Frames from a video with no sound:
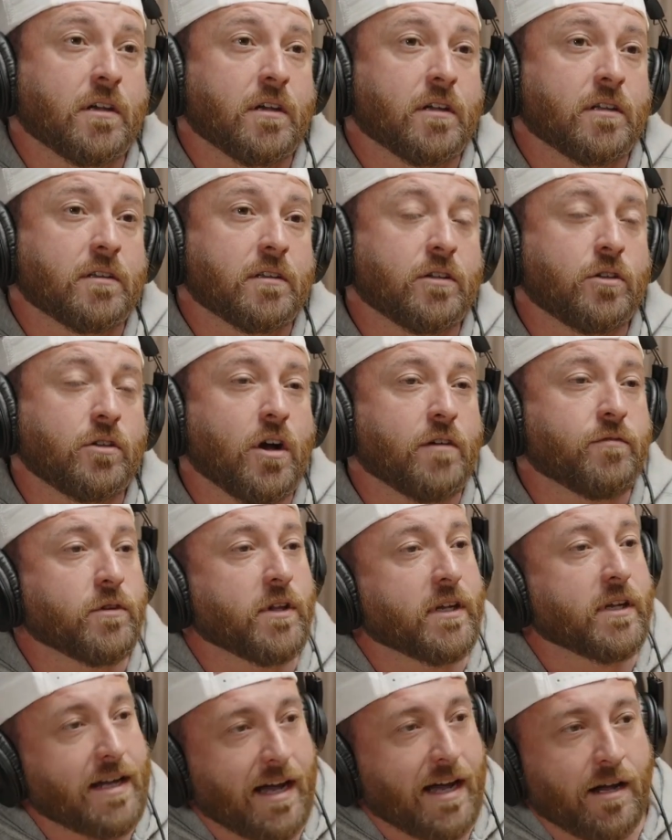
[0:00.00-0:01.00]
they'll offer
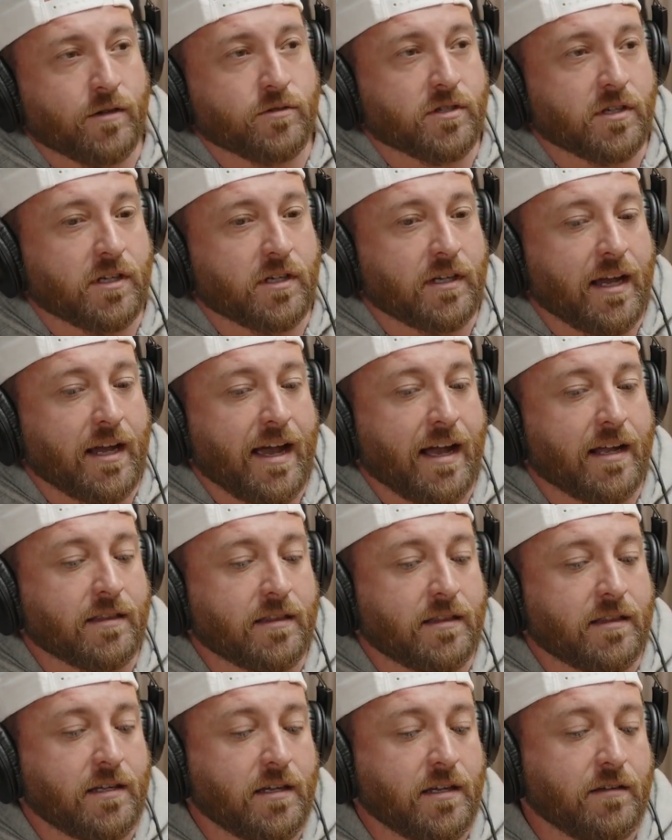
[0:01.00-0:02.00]
like counseling
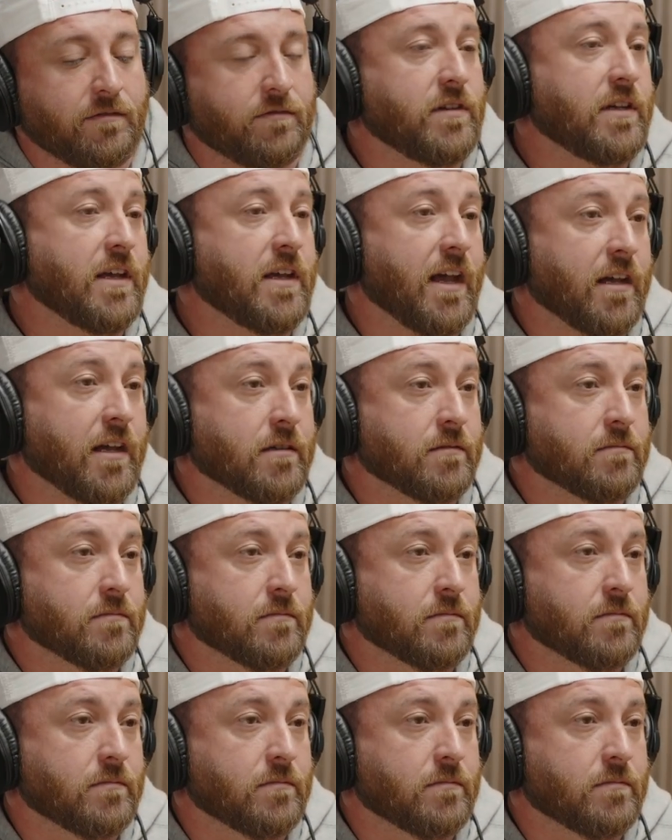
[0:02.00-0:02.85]
at the VA.